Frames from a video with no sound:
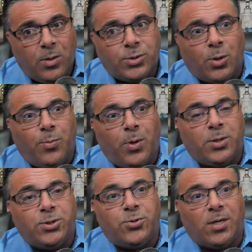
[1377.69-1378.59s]
So
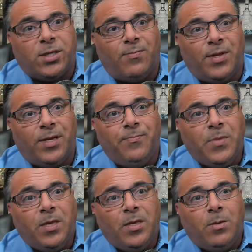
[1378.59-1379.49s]
constructively,
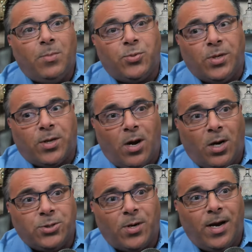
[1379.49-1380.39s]
between
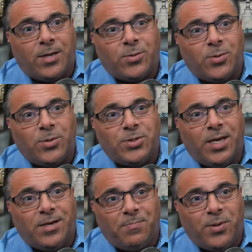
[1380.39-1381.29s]
contractors
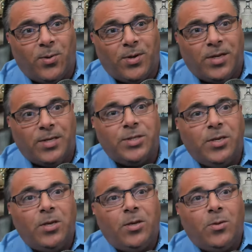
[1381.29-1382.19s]
and employees,
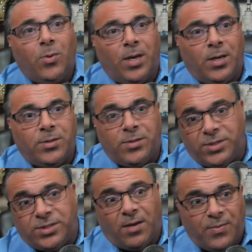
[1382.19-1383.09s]
we had
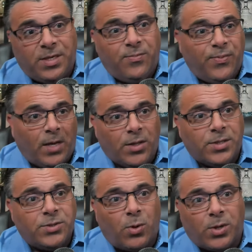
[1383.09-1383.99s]
70
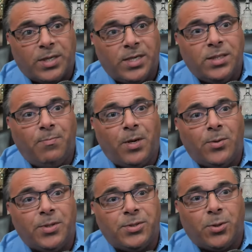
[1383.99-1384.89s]
felons working in the
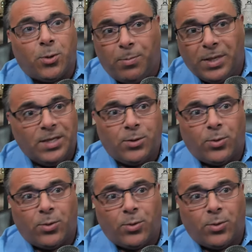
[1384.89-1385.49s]
building. So completely